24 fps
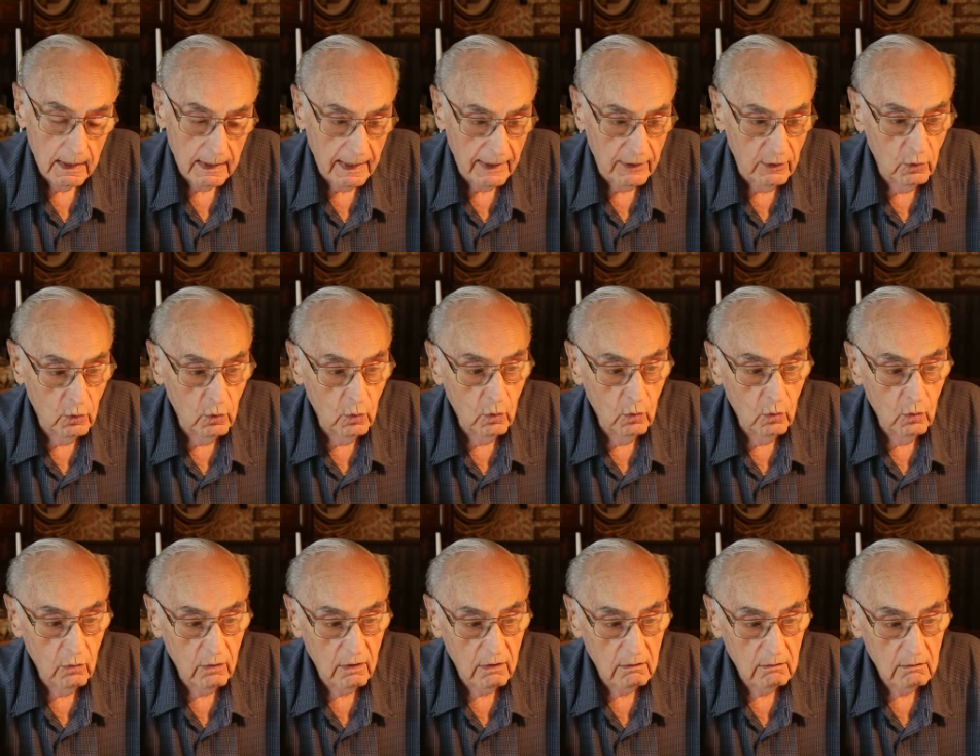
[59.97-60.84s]
And I
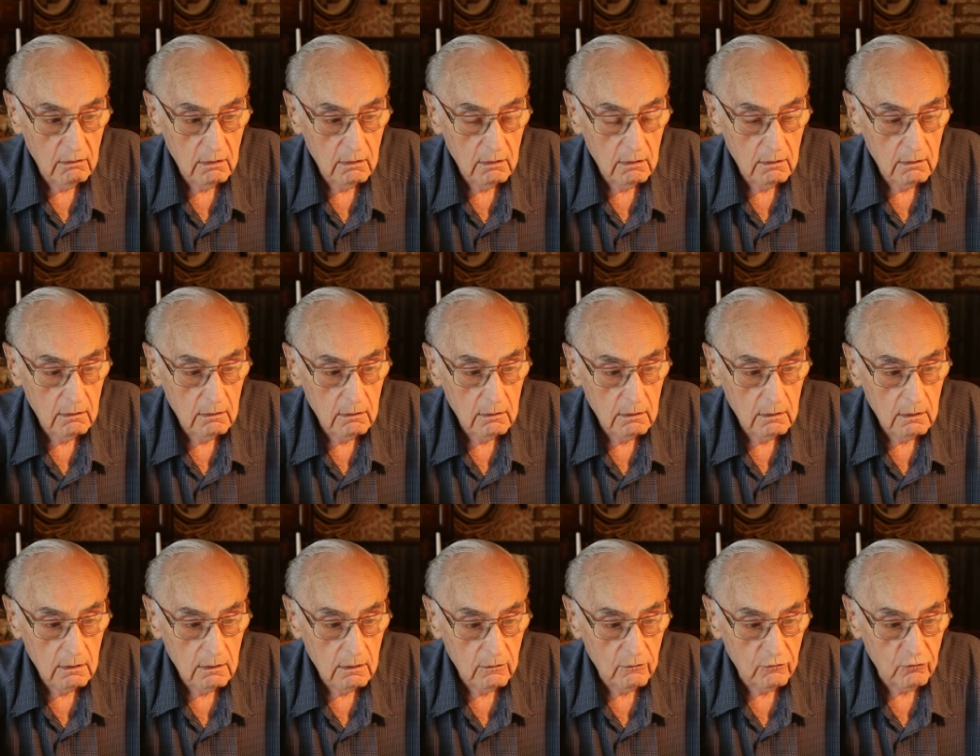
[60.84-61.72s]
knew
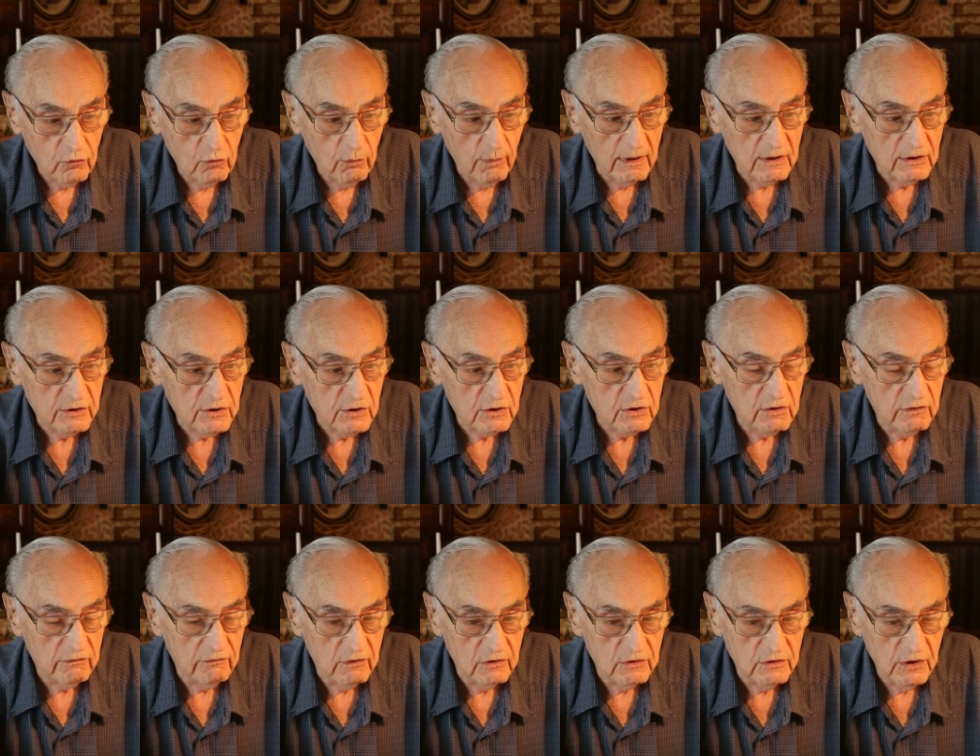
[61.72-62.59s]
through my
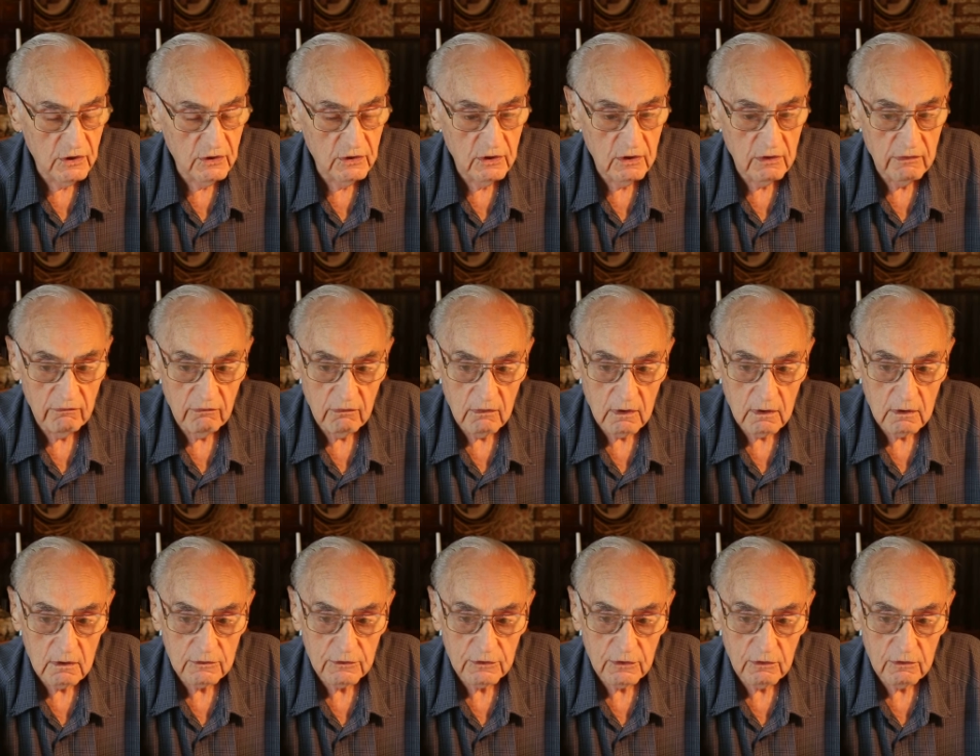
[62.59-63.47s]
sister Virginia of a
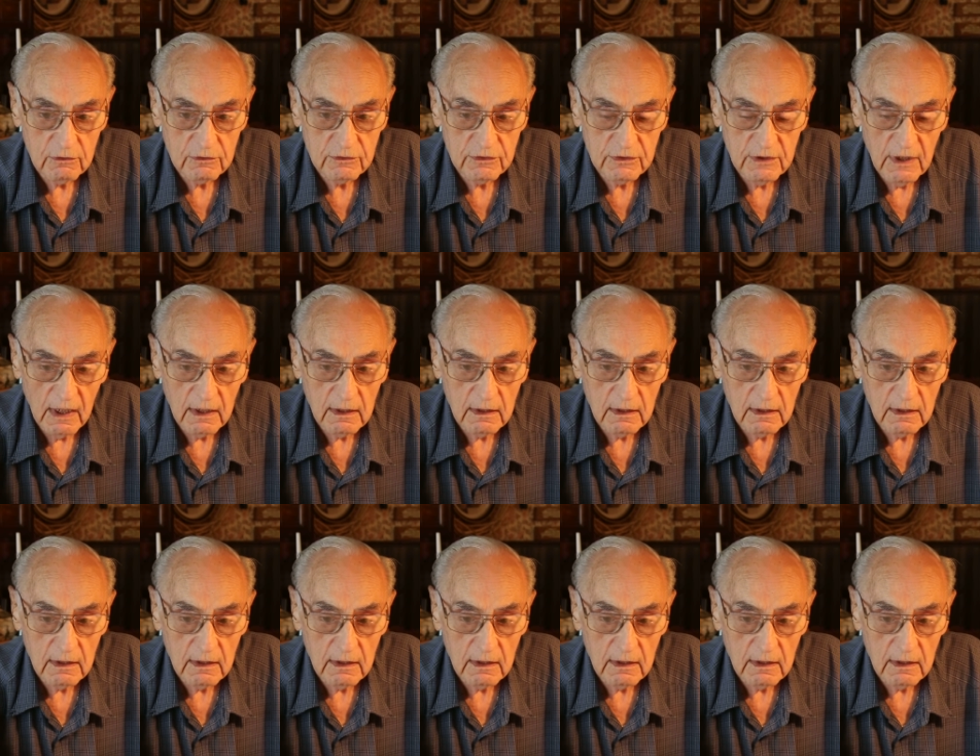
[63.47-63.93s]
little church